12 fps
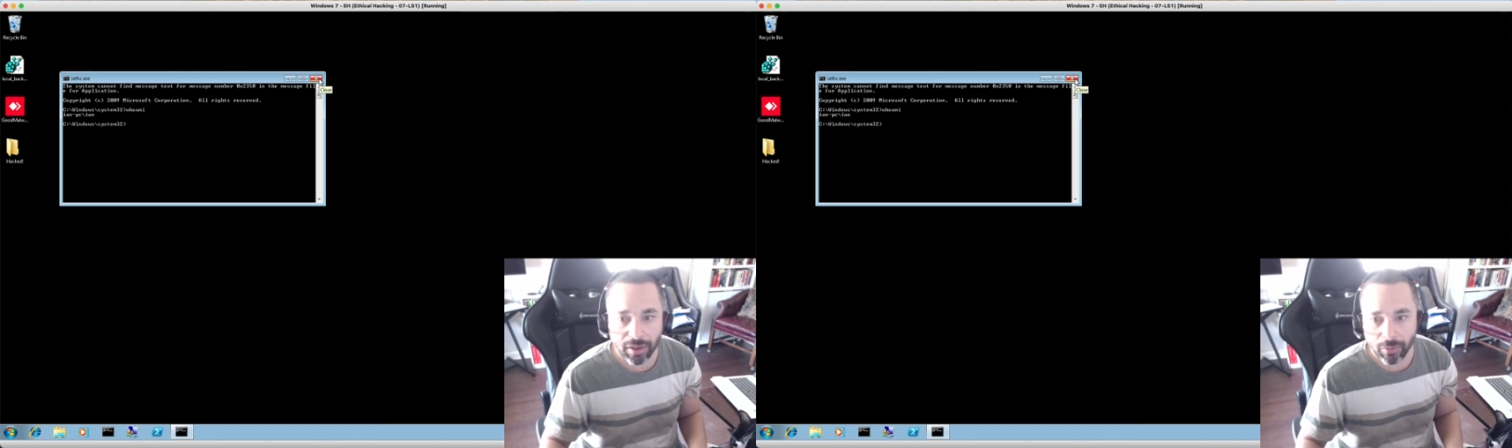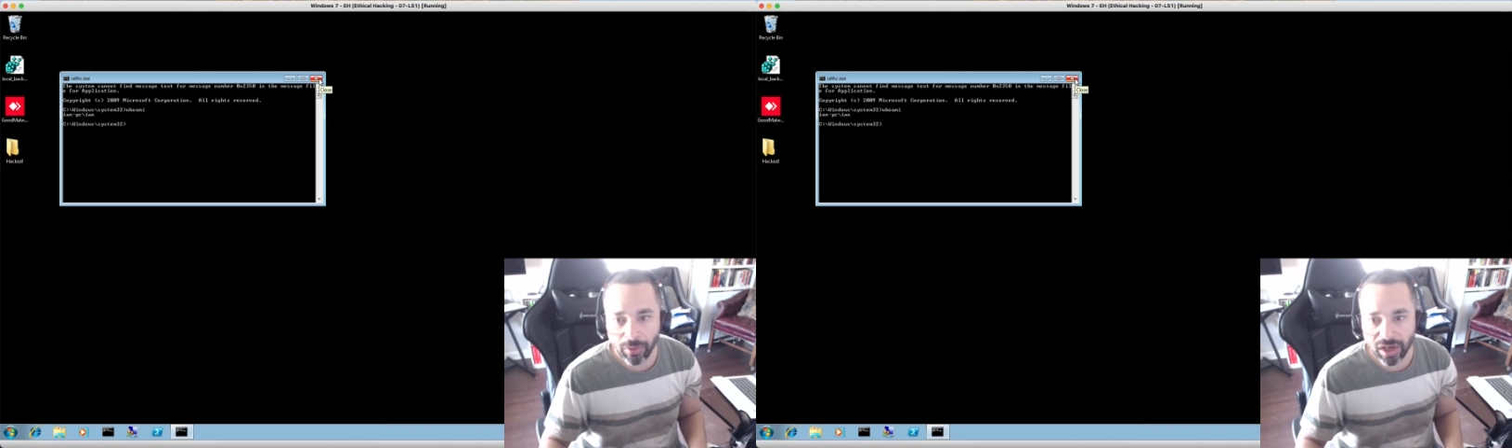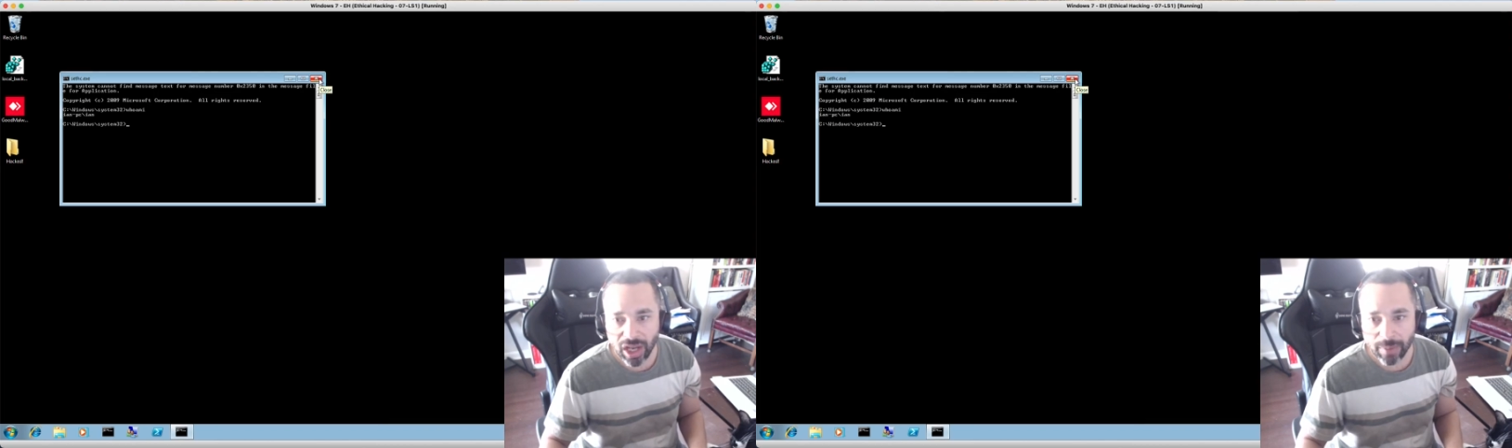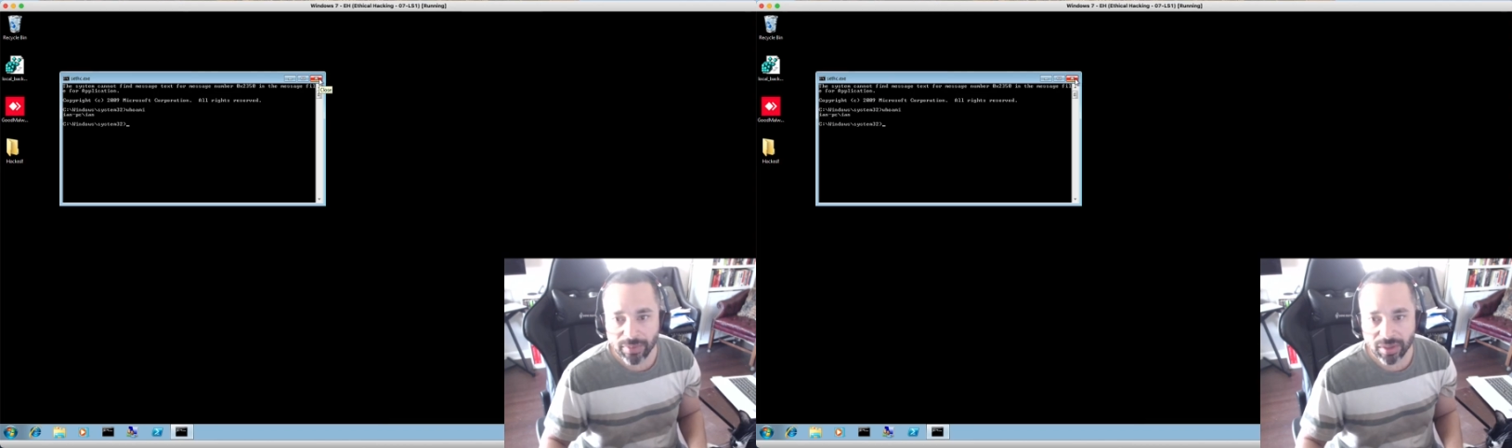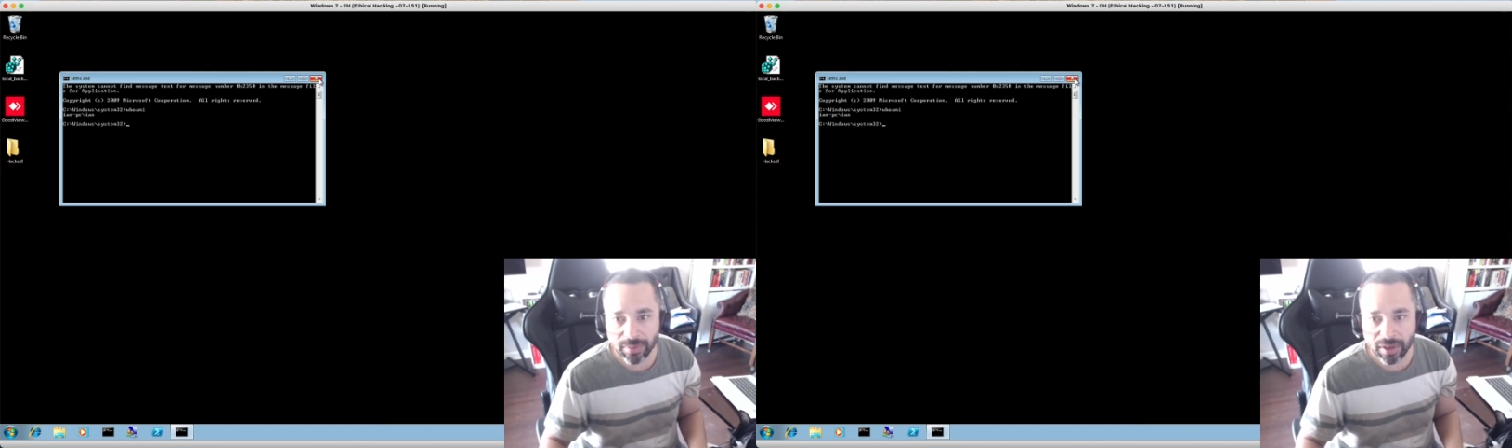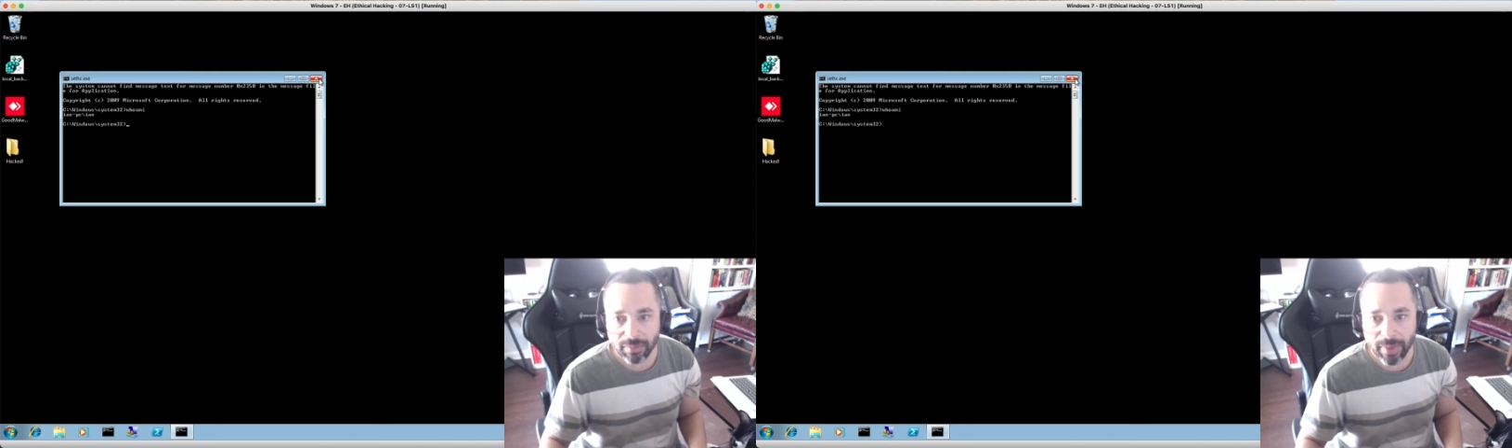rename
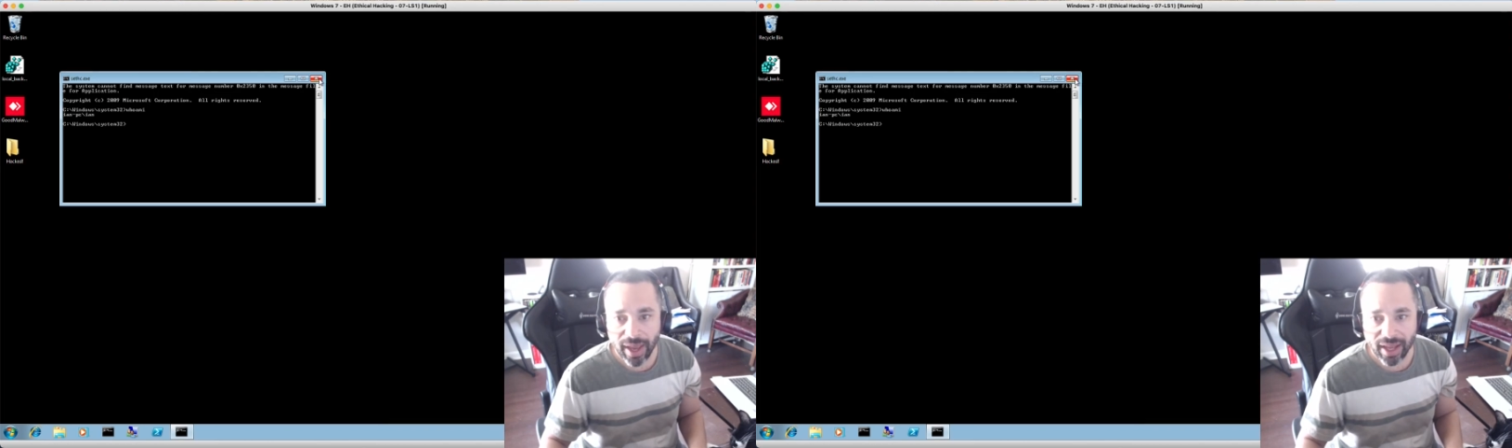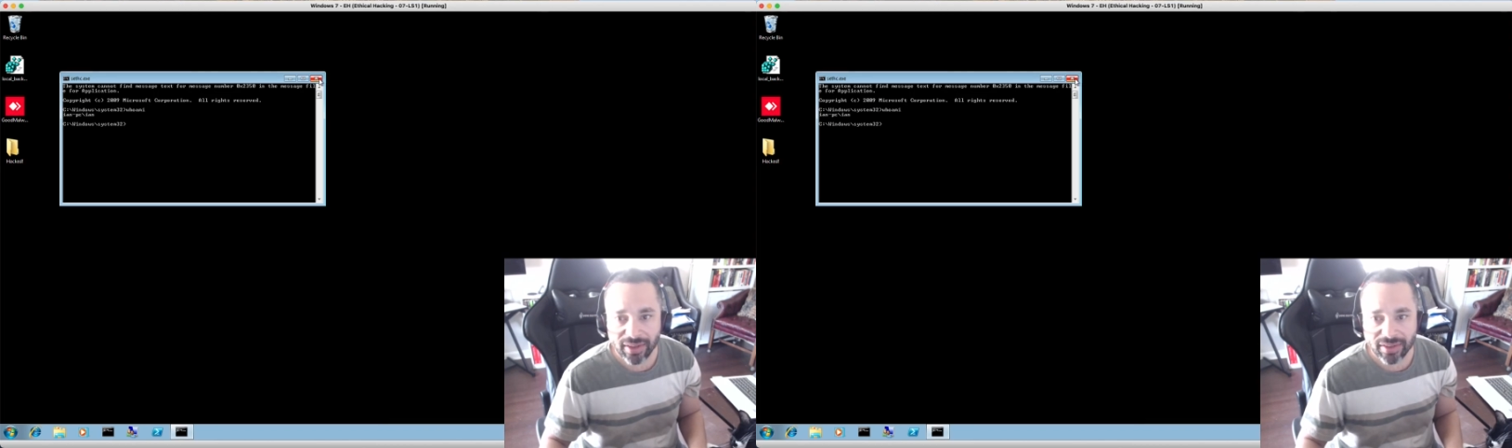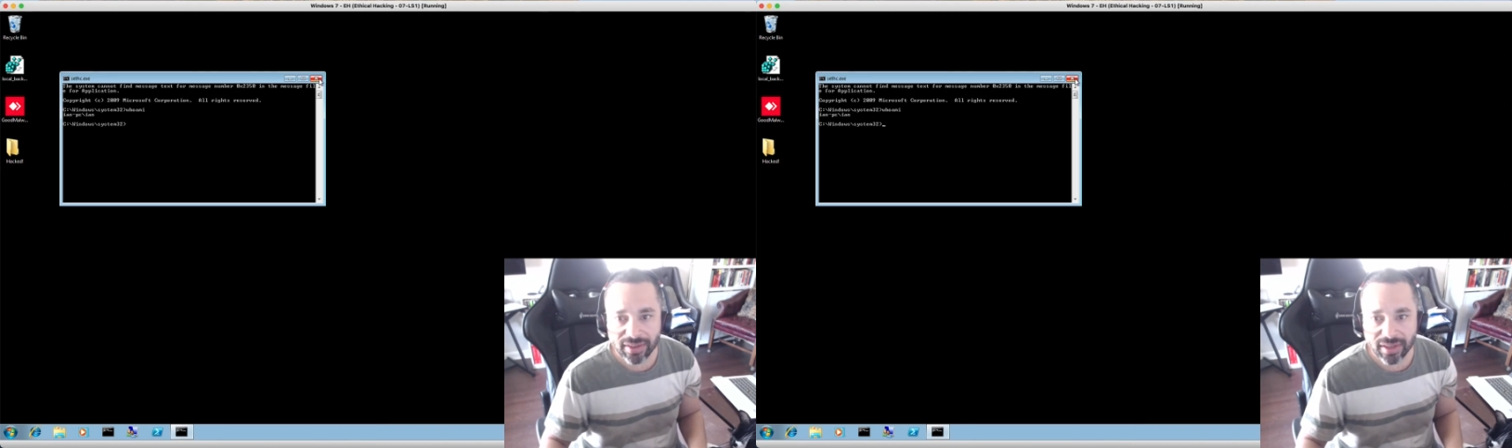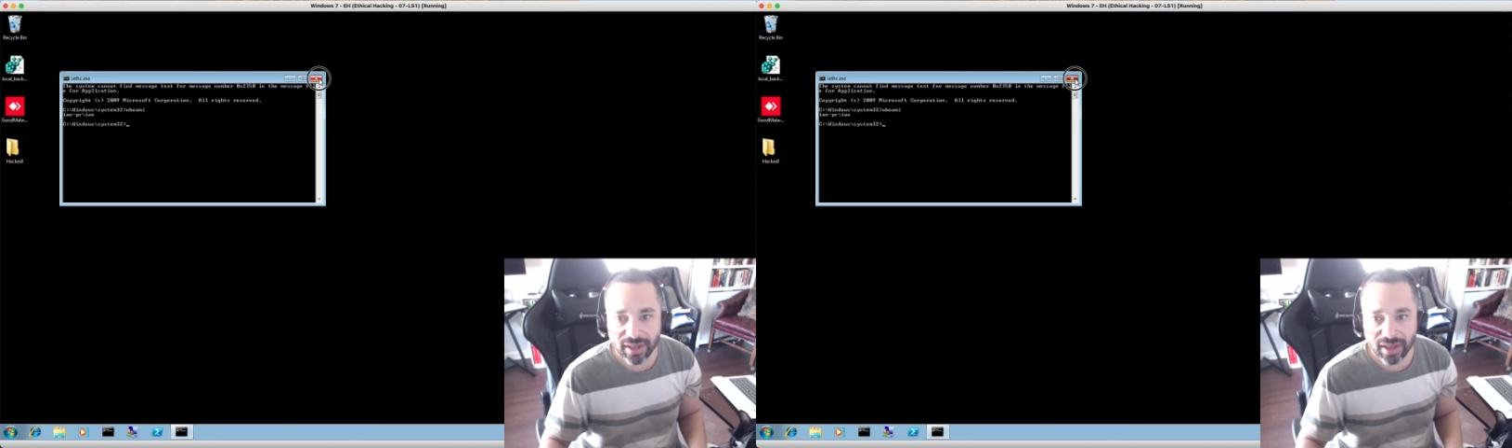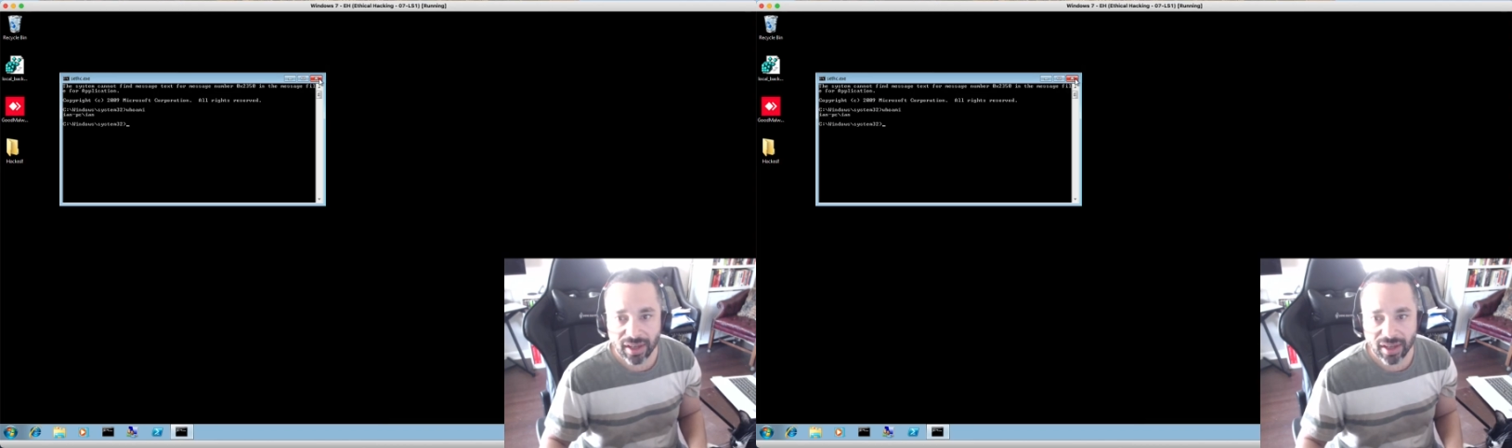some commands,